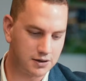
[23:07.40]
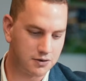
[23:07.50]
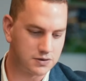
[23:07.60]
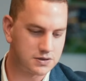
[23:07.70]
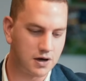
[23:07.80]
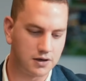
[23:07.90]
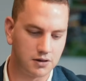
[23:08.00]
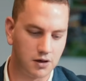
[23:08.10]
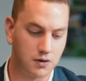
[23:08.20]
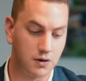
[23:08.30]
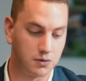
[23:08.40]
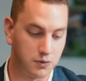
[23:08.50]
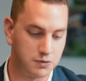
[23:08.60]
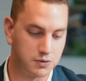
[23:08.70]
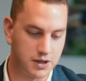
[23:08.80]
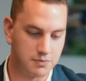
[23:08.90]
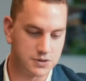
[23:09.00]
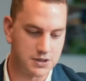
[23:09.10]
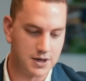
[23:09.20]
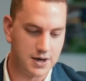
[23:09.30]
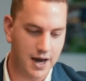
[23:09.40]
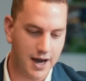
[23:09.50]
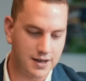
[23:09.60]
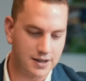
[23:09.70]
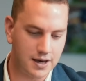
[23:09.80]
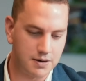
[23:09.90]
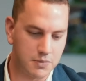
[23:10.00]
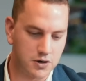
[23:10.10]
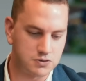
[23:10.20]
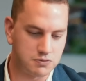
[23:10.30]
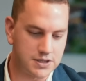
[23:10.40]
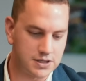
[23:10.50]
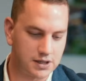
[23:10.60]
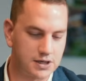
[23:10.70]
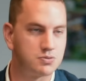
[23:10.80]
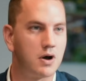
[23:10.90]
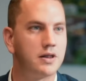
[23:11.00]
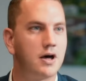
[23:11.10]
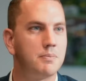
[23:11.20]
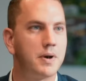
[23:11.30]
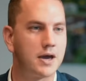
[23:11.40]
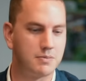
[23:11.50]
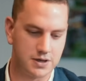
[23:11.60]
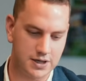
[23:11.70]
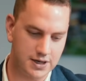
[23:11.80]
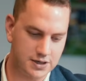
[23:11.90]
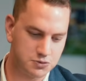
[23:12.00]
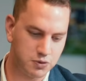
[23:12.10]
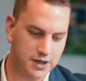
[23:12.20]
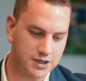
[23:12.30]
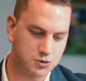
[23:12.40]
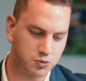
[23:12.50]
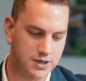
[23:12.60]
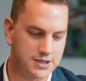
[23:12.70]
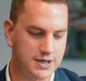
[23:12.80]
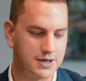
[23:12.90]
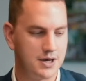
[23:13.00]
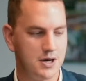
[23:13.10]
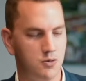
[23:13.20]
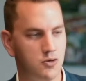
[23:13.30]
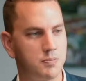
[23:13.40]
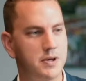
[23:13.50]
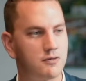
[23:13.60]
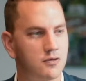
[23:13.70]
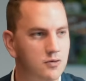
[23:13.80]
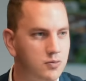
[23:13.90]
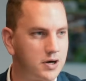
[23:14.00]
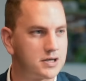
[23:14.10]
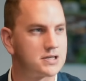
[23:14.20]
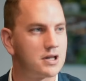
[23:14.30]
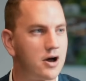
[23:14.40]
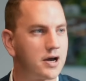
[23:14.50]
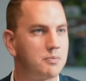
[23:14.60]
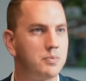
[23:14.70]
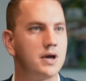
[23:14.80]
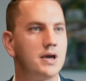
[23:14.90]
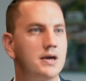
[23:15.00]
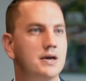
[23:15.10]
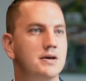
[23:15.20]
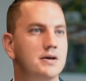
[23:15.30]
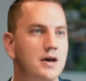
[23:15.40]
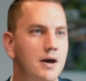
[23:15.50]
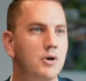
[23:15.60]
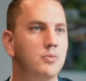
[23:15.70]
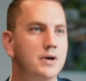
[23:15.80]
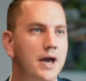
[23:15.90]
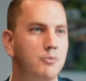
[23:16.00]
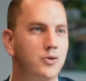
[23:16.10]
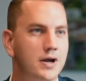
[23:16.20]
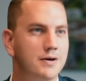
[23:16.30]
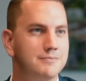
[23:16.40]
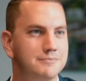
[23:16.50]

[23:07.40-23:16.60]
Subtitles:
alongside Lloyd Williams, and then most recently Twilight Payment in 2020. Walk me through what it's like being a Melbourne Cup winner.